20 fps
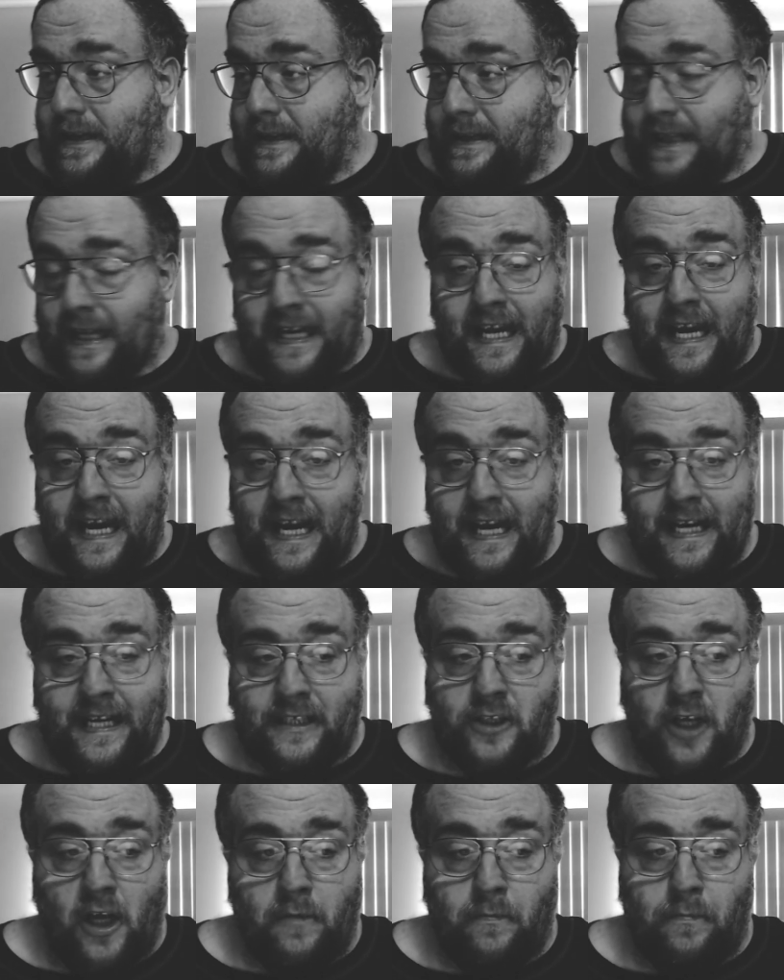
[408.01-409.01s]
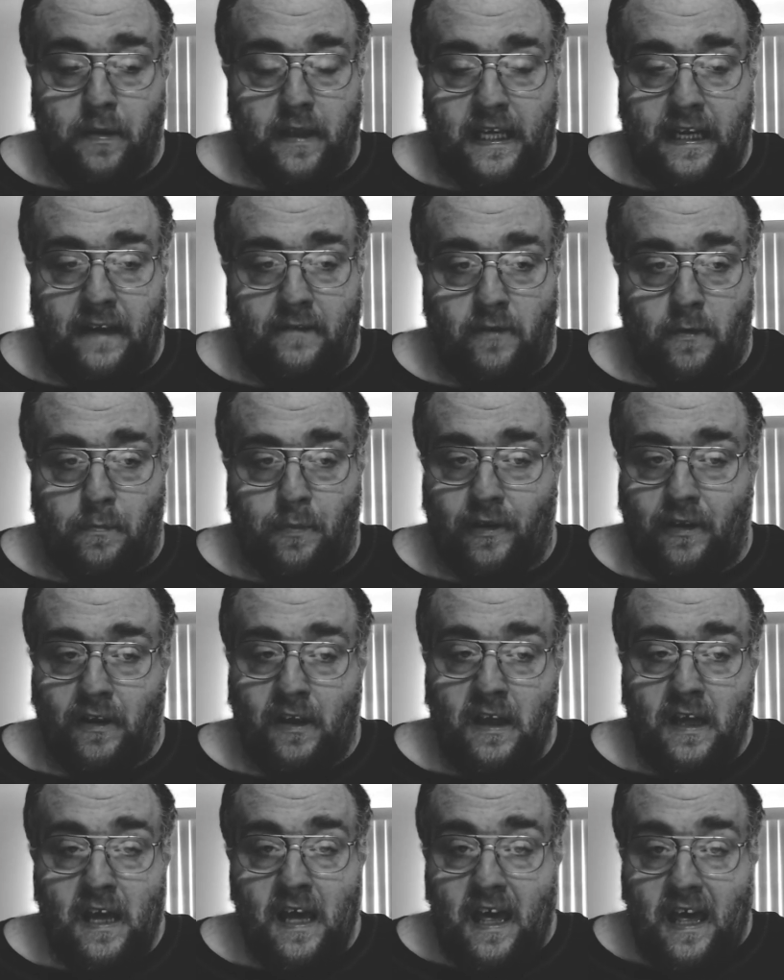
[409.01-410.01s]
the kid is unbelievable.
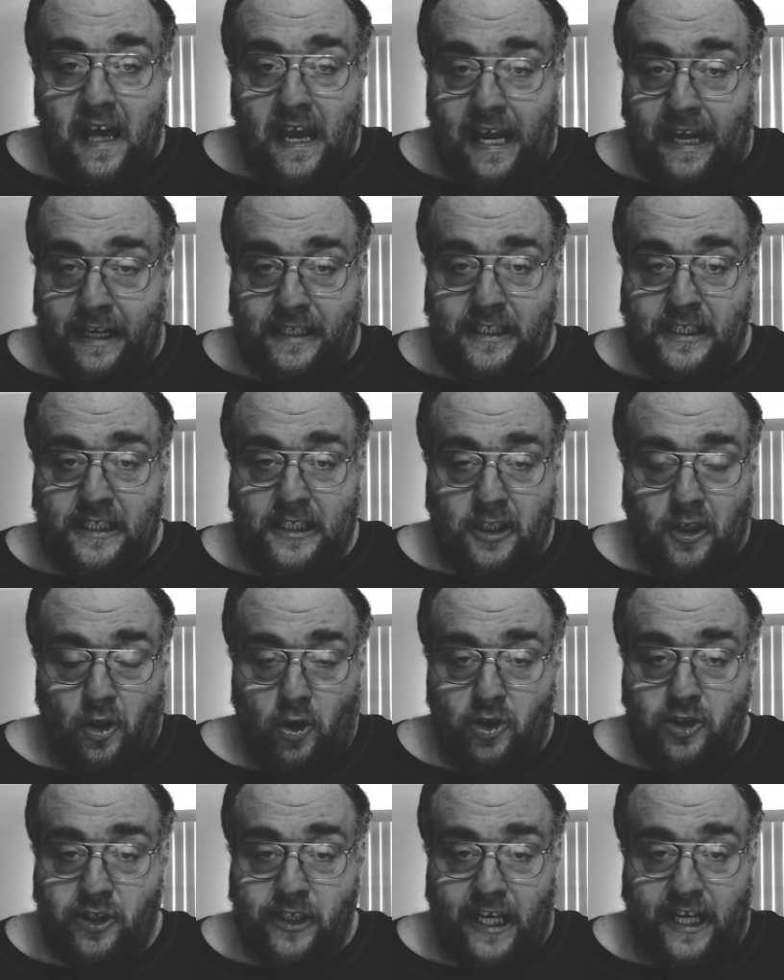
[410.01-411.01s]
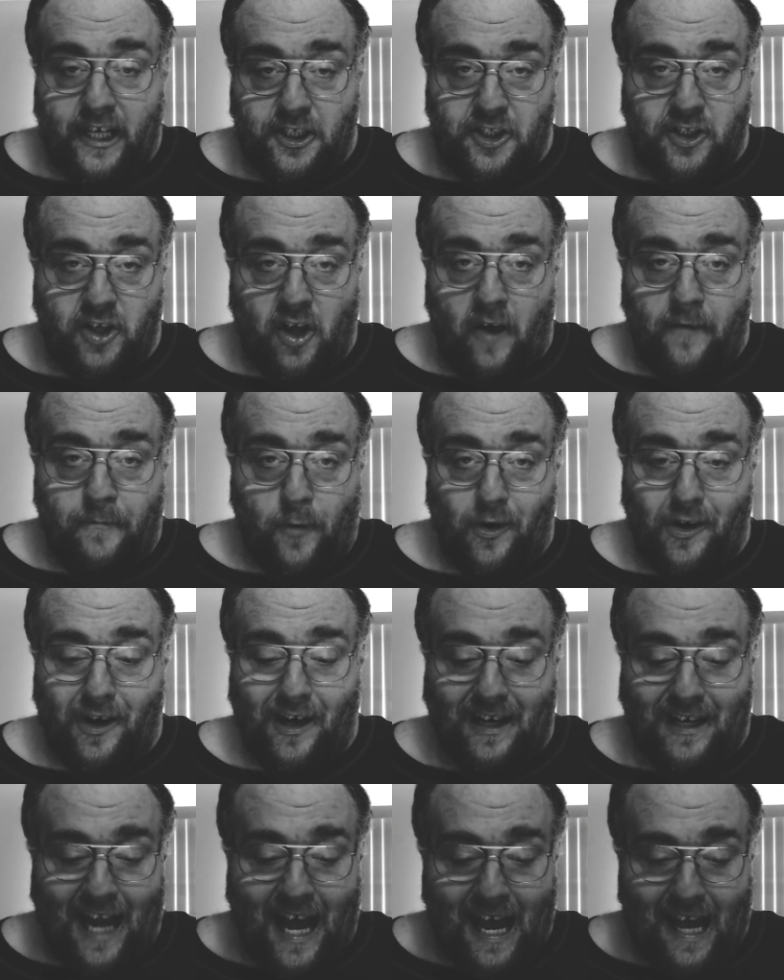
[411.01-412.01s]
He looks like a sophomore
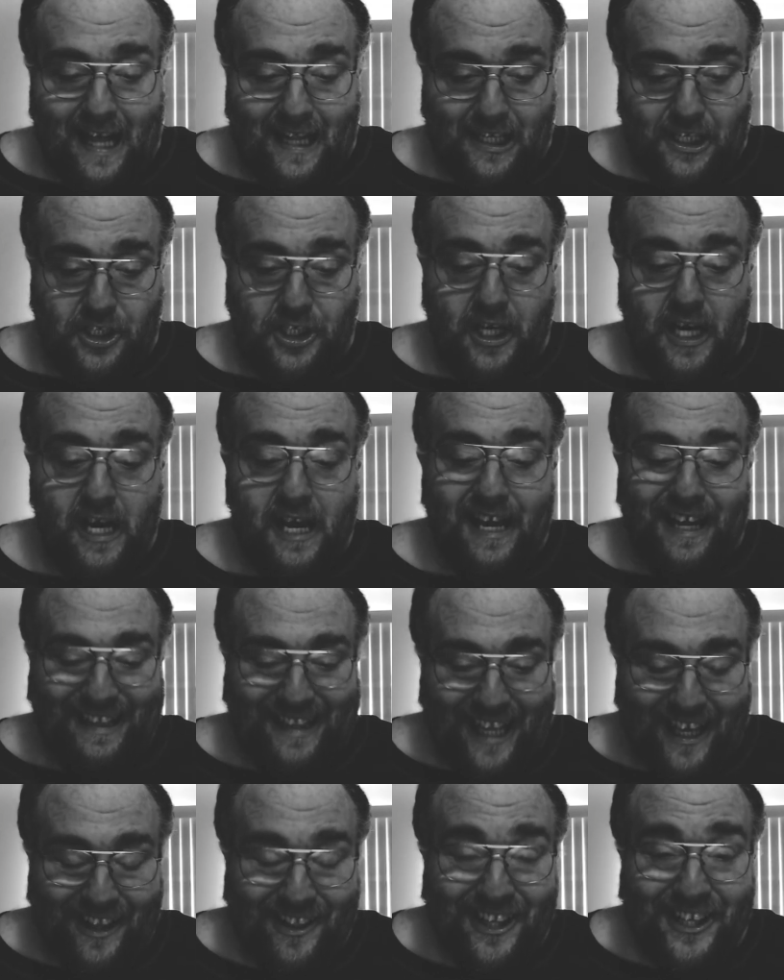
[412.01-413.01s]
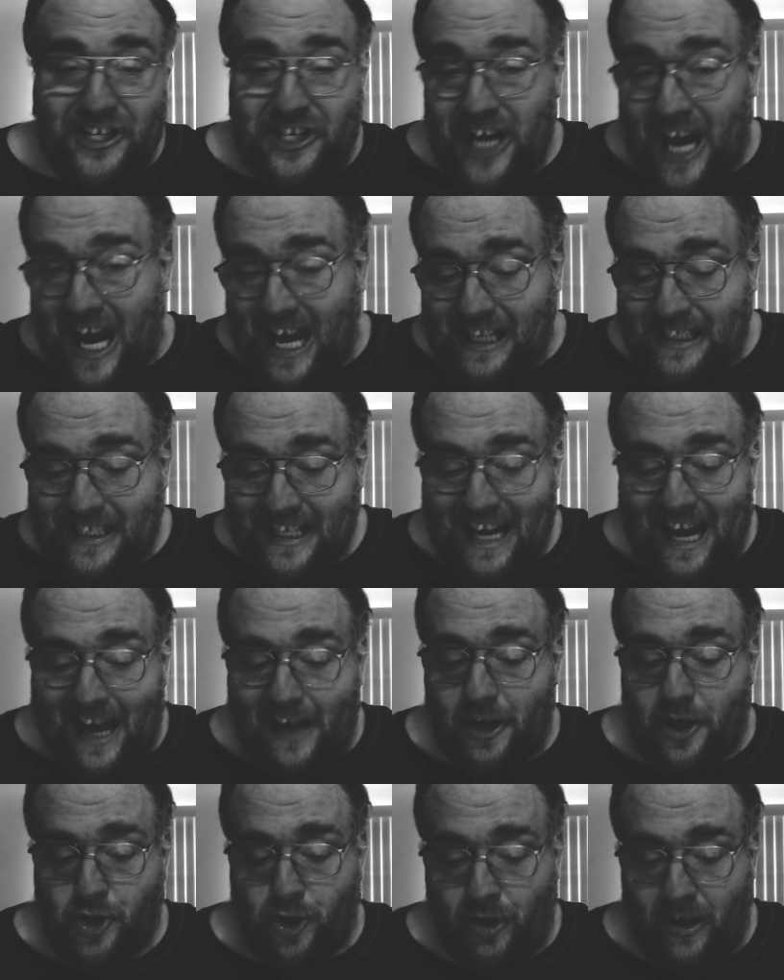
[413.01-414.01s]
in college. Dylan Johnson out
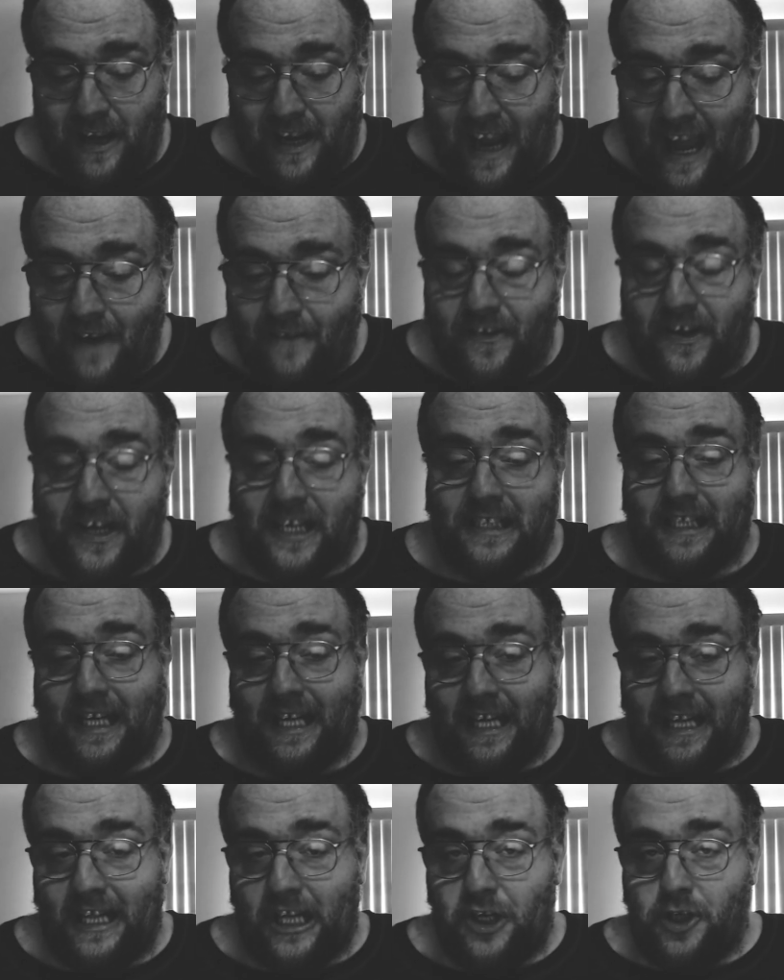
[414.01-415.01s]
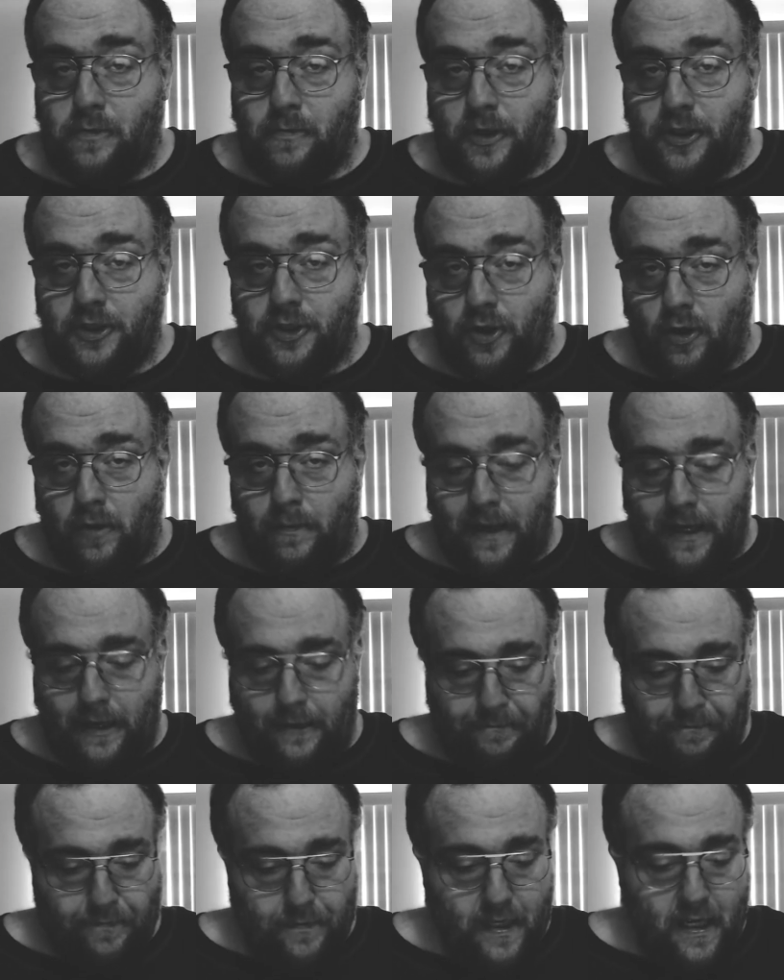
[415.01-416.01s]
of Joliet Catholic is a kid that you must know about.